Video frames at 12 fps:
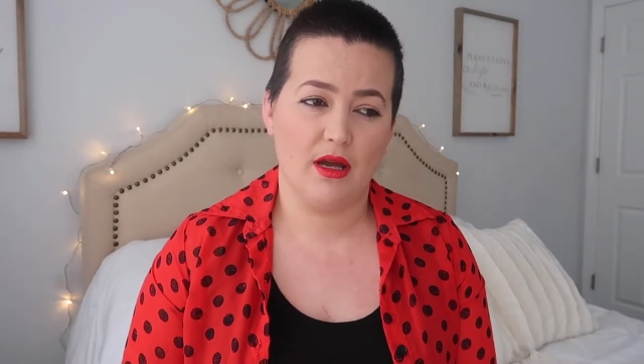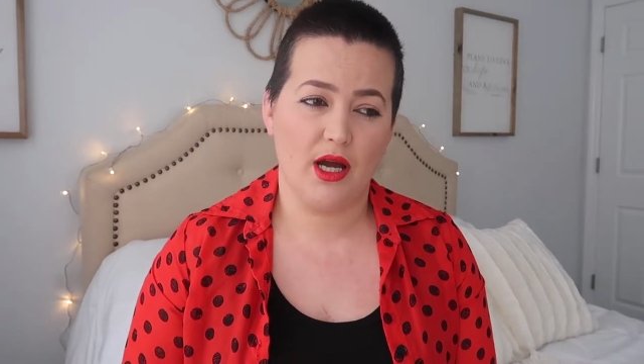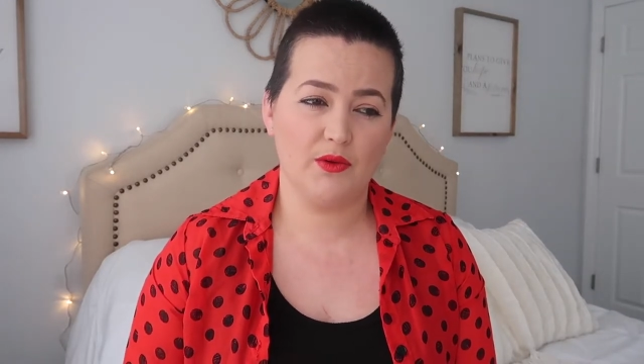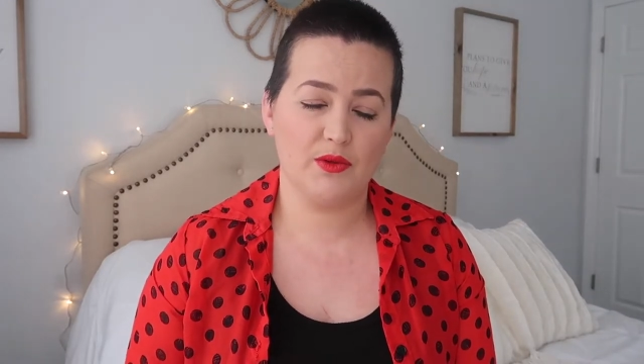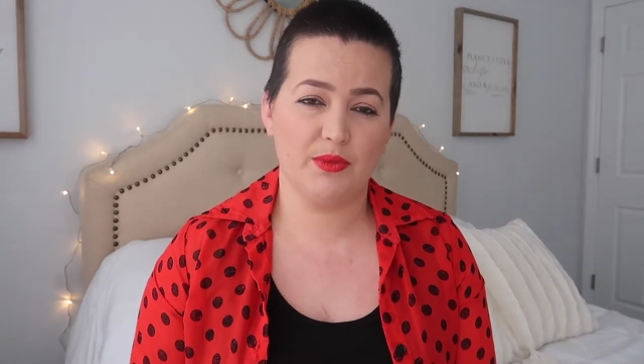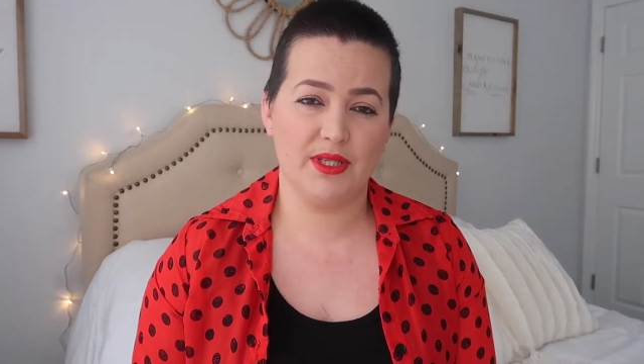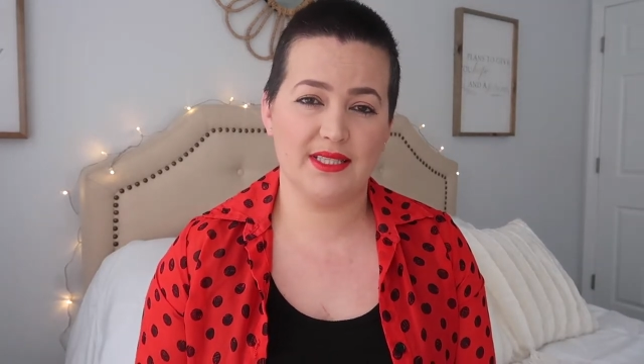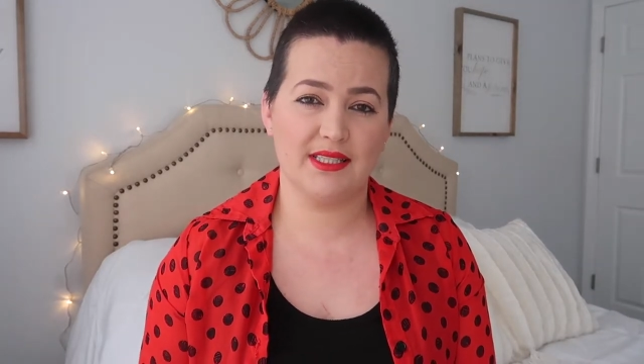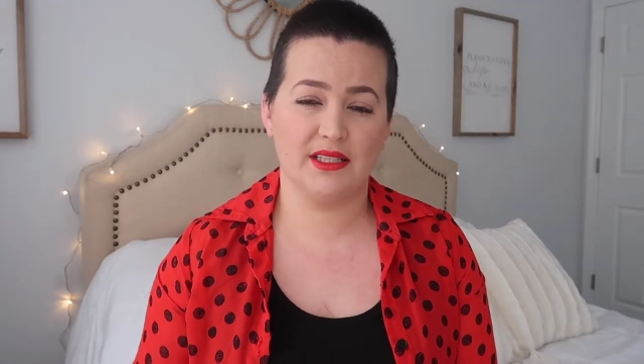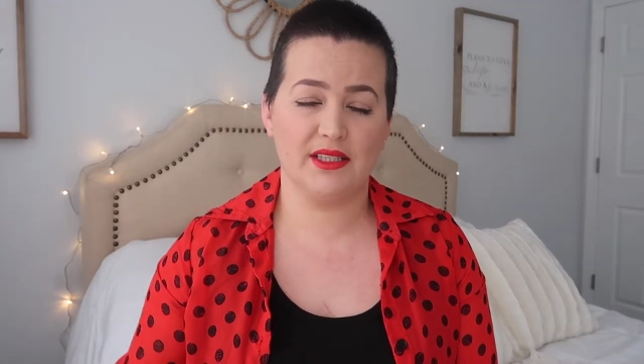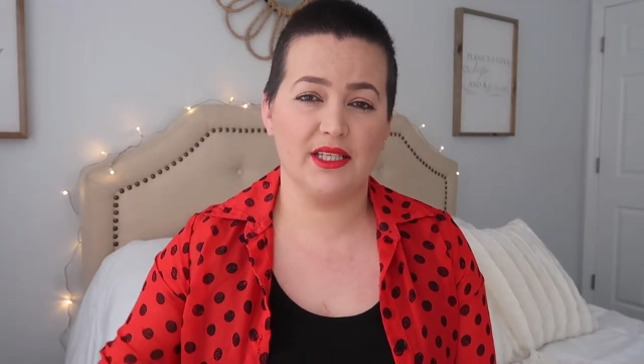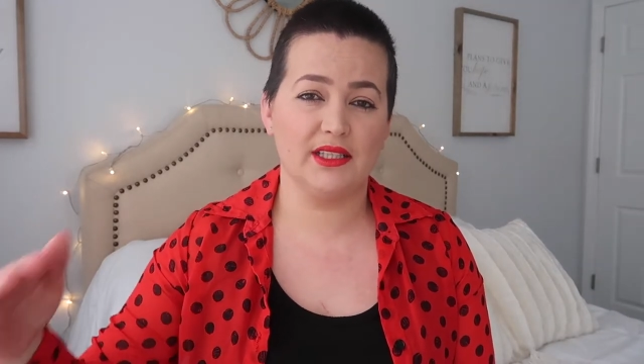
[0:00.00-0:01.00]
I was
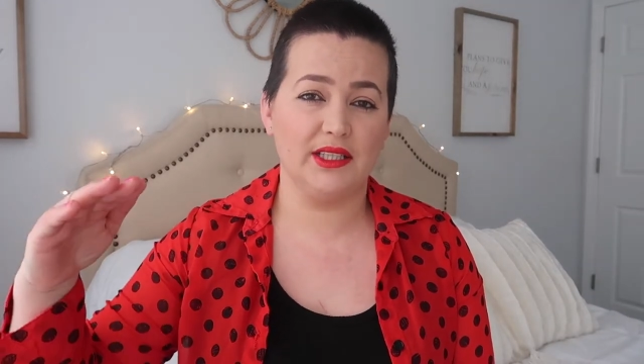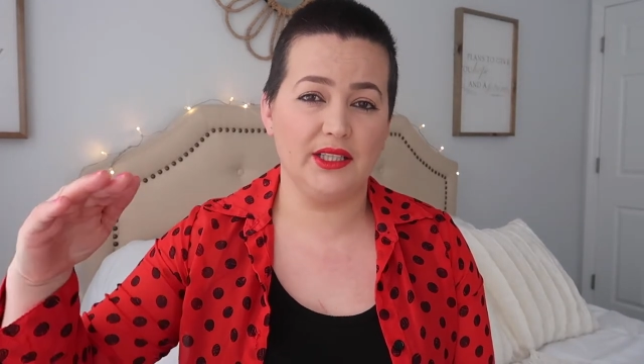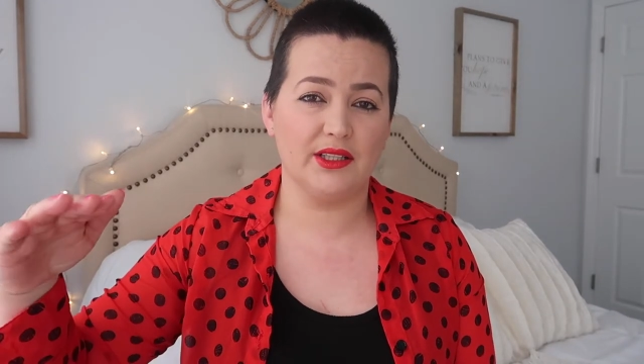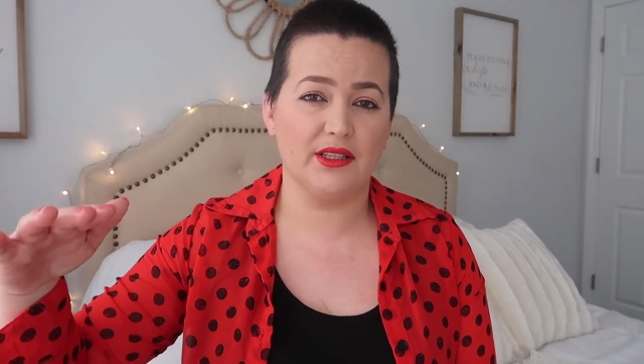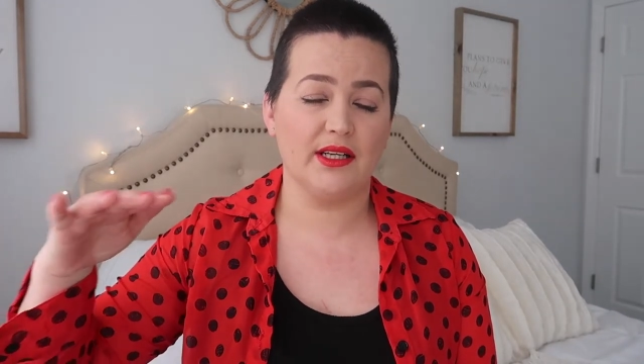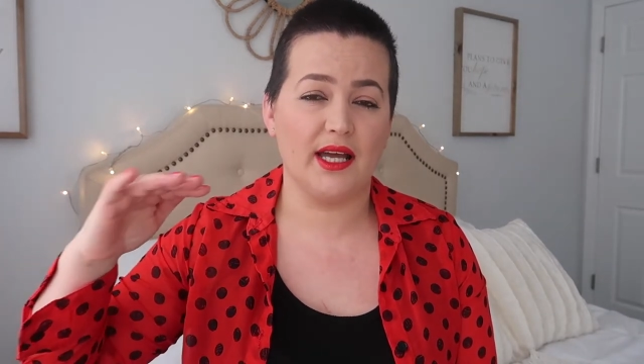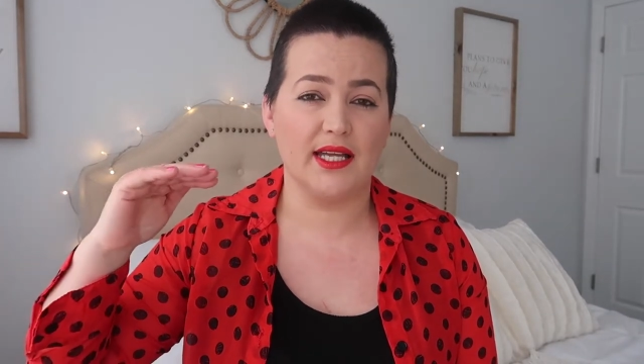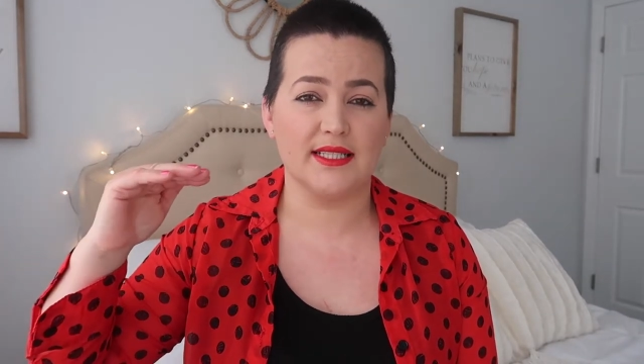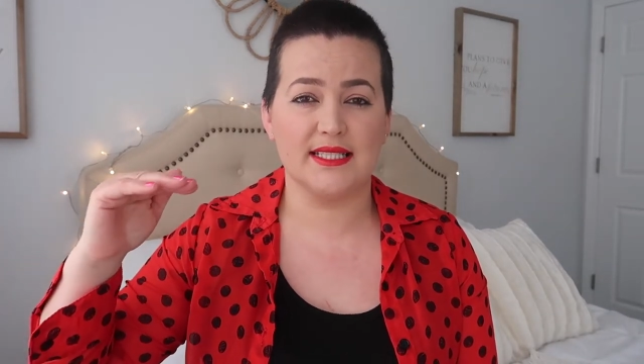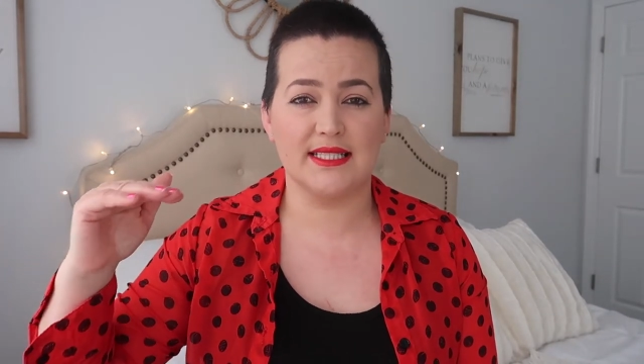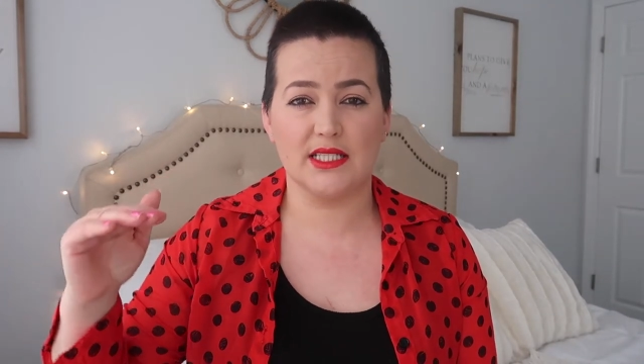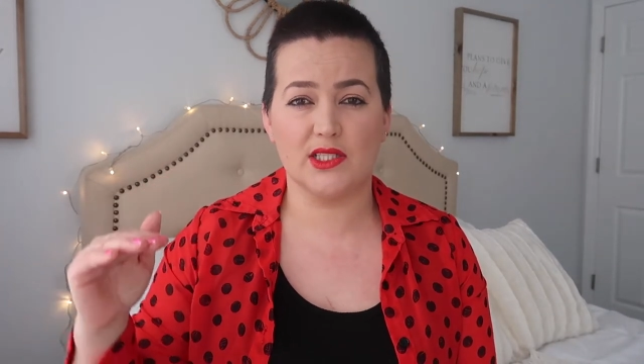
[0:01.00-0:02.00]
basically a leader, and I
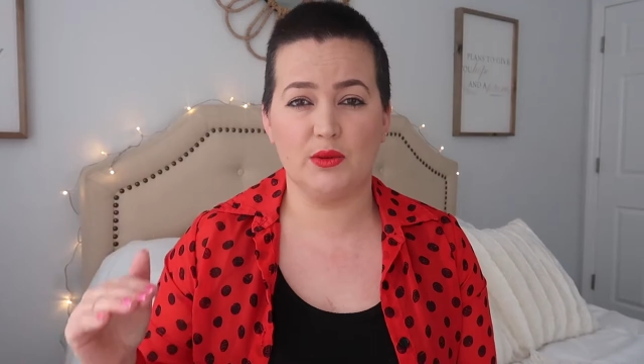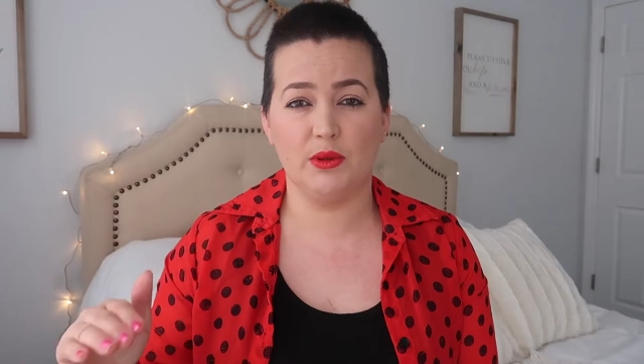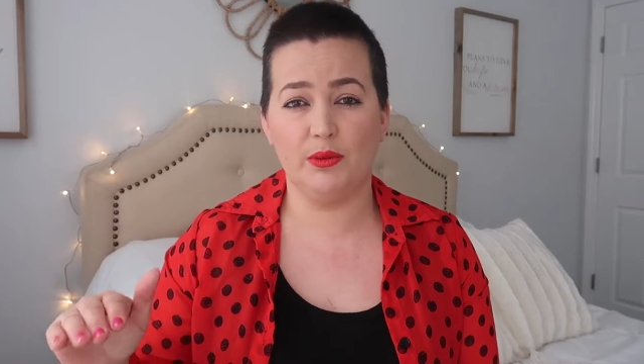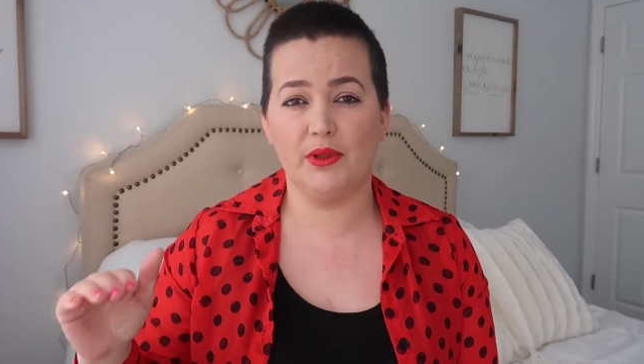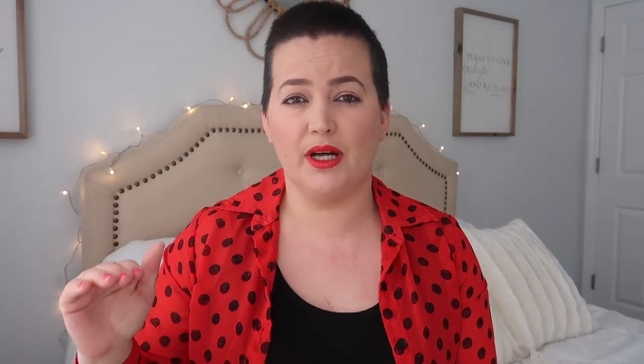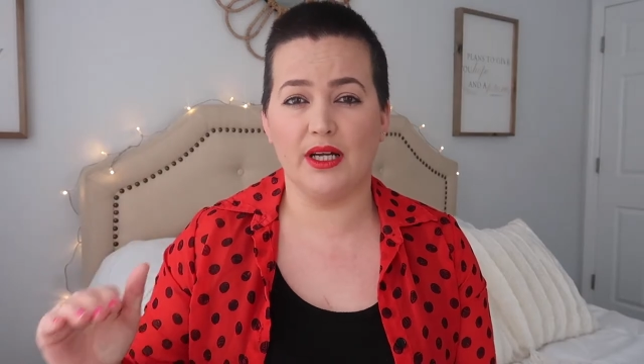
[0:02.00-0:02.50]
had six people